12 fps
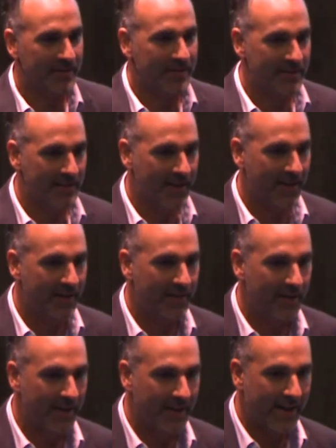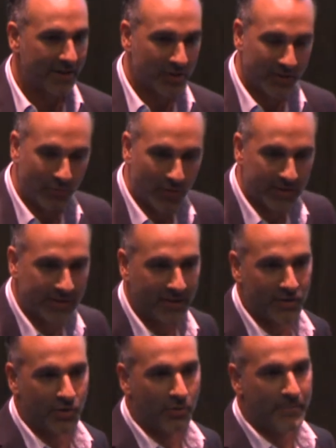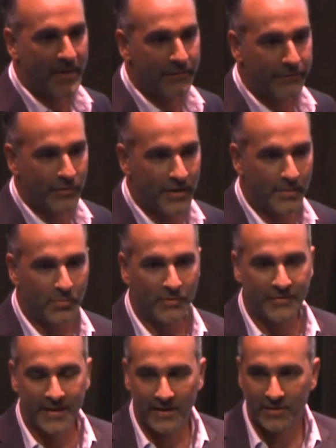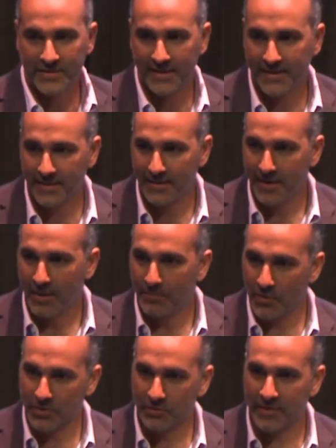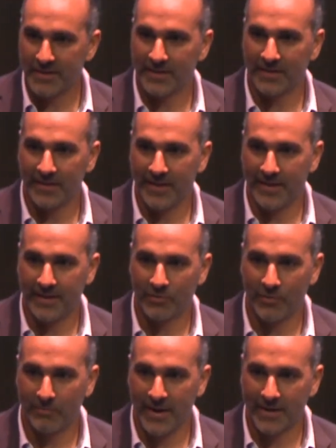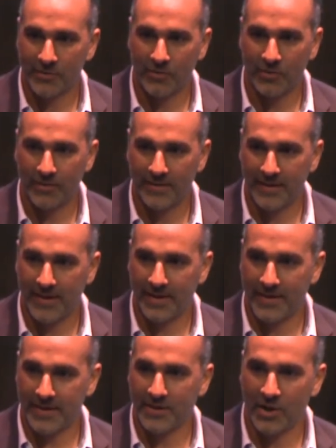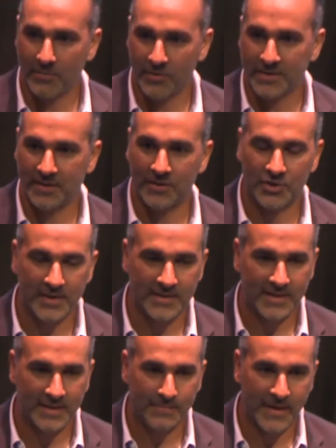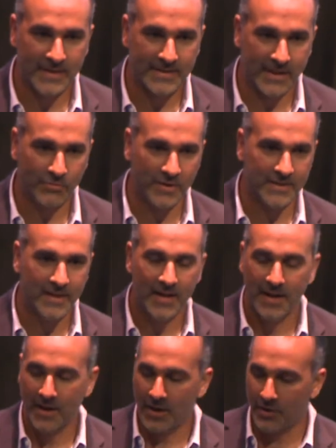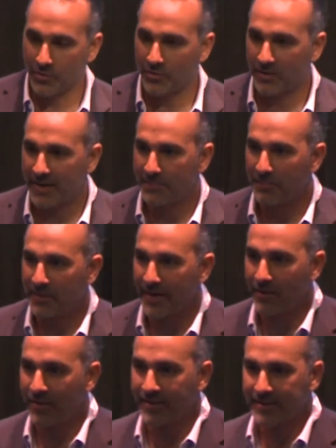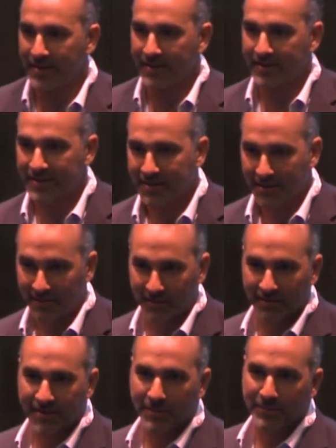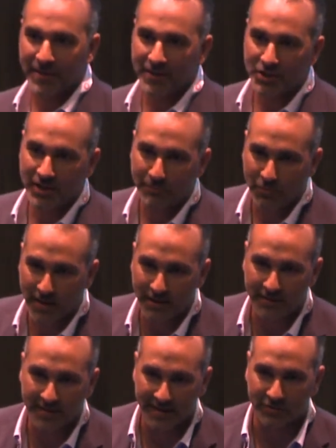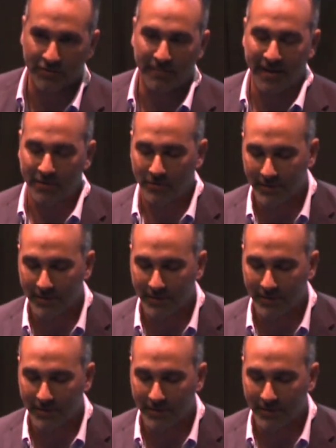design. I actually worked at Adobe for a number of years, and then most recently at Ingram Micro in the e-commerce and logistics space. I was an early player at this little company, Shipwire, that Ingram Micro